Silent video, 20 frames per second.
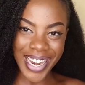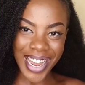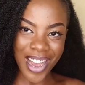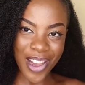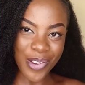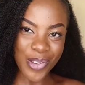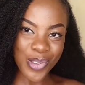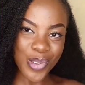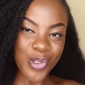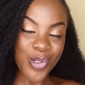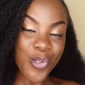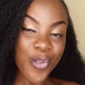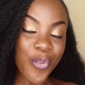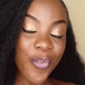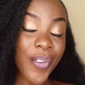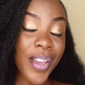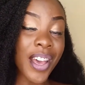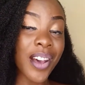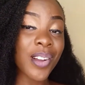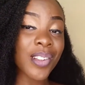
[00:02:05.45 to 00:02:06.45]
and how you
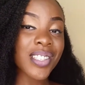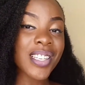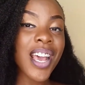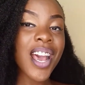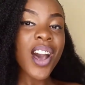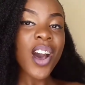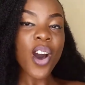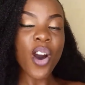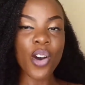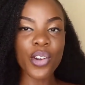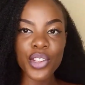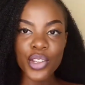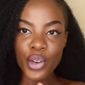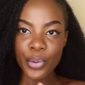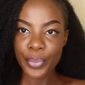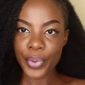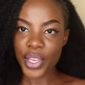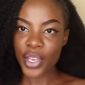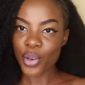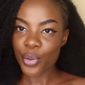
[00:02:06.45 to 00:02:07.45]
felt on
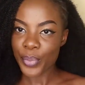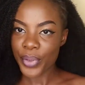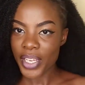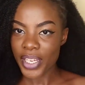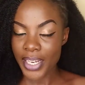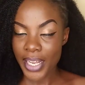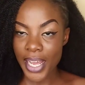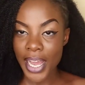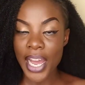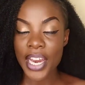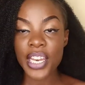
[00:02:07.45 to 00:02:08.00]
your POP day.